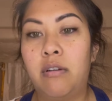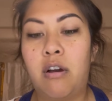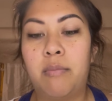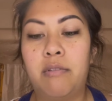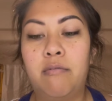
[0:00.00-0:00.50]

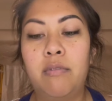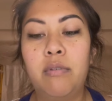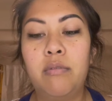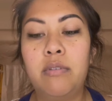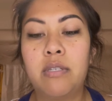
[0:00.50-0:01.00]
common
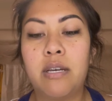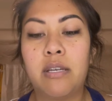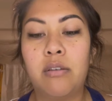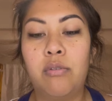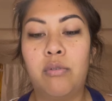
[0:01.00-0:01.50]
foods
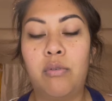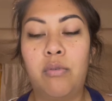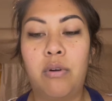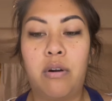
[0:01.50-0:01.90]
that you